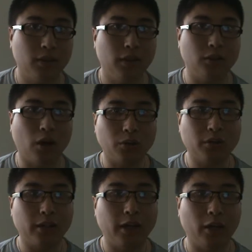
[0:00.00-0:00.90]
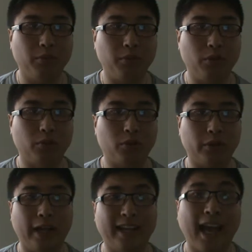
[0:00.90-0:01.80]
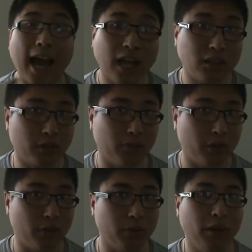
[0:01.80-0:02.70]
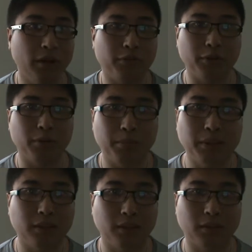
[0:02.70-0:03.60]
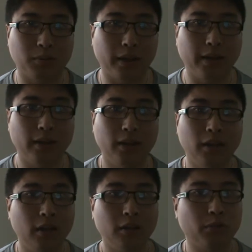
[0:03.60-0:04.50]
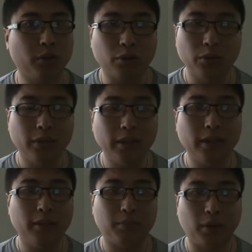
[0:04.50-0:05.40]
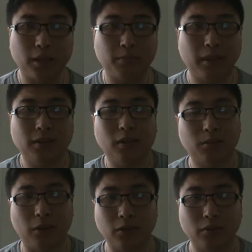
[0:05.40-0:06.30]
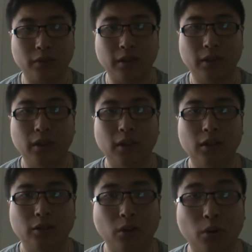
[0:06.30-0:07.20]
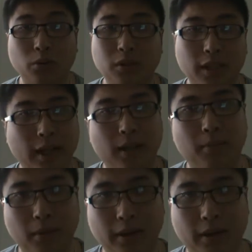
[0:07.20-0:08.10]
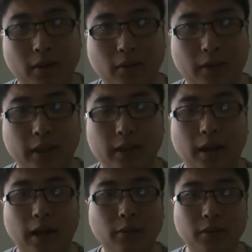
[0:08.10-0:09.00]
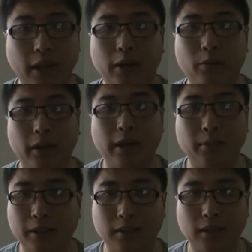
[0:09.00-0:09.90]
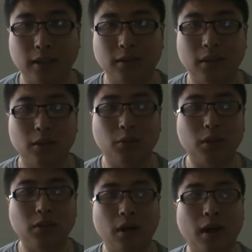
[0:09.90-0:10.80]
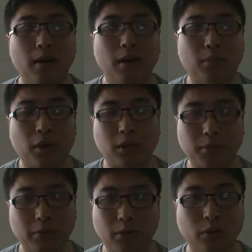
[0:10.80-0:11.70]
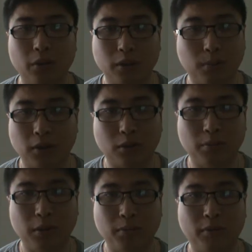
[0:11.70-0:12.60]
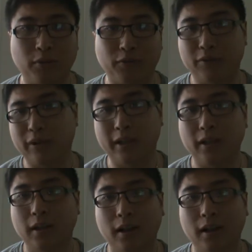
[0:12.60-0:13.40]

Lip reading: It's also going to help you create cash flow for your business, right? Recruiting, prospecting, sponsoring, those take money, okay? I don't care what anybody says. You cannot prospect, recruit, and sponsor people for free.